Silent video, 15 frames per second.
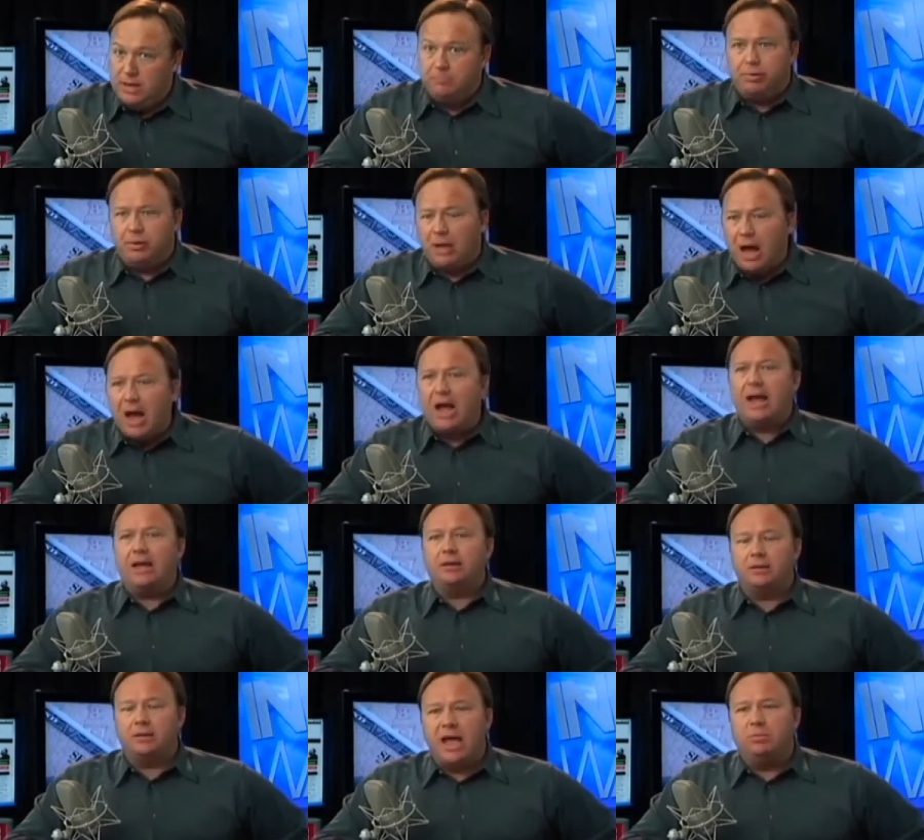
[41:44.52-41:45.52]

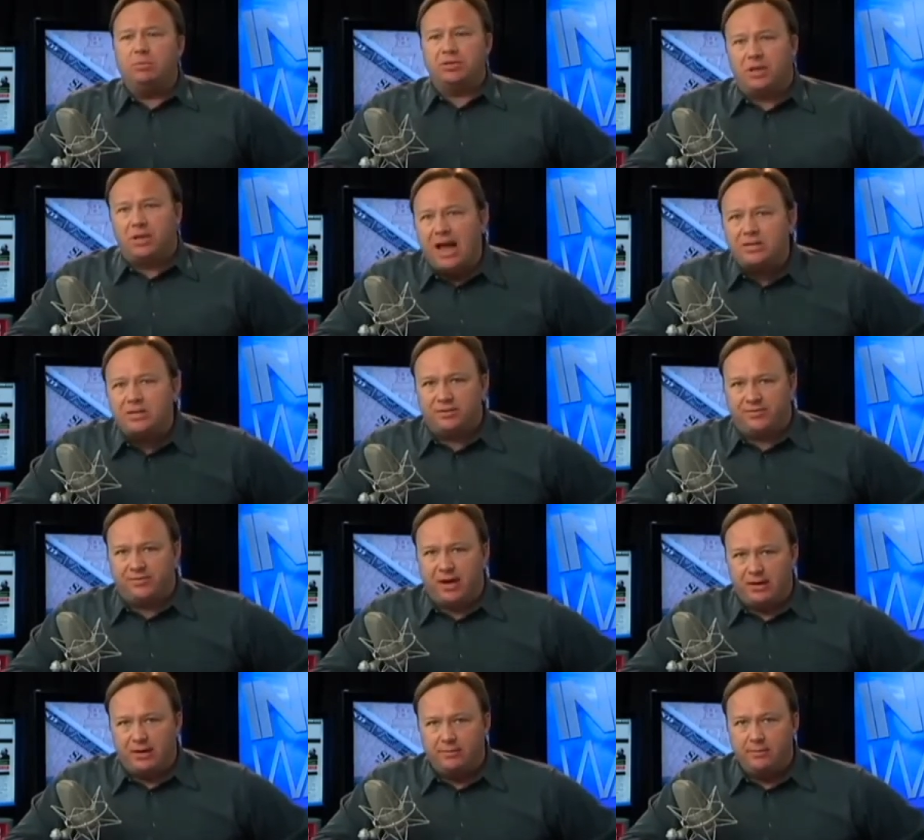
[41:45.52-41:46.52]
Implying that that was
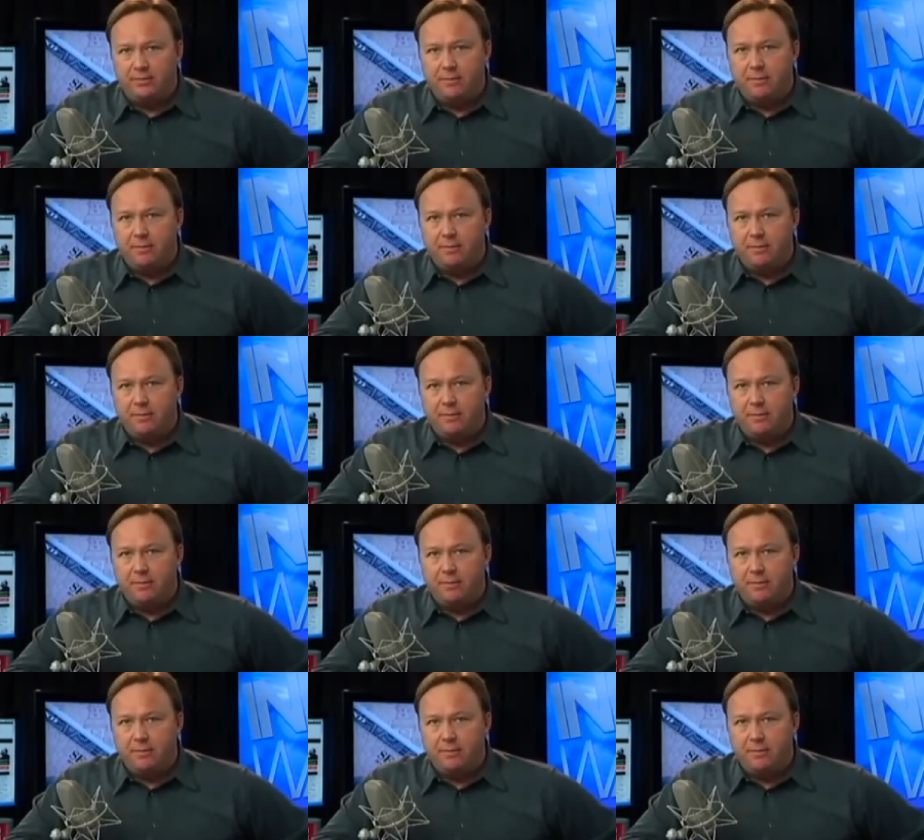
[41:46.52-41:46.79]
classified.